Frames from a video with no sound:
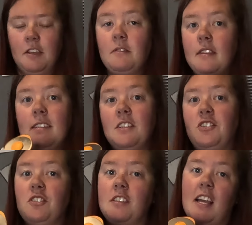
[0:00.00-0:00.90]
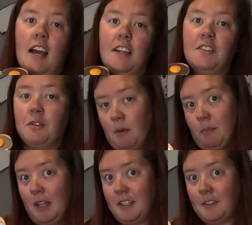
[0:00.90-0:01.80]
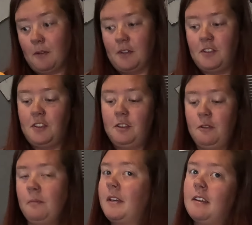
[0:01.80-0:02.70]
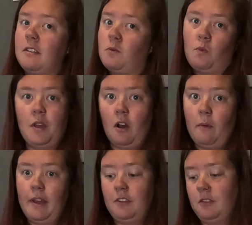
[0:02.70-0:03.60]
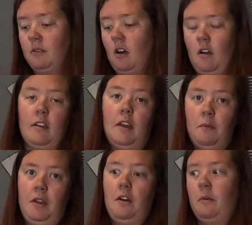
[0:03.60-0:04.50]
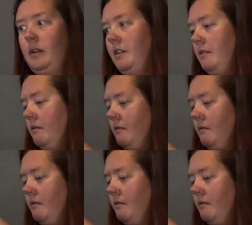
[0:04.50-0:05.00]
Use this as your sign to replace yours too, because we all wait too long and we know we do.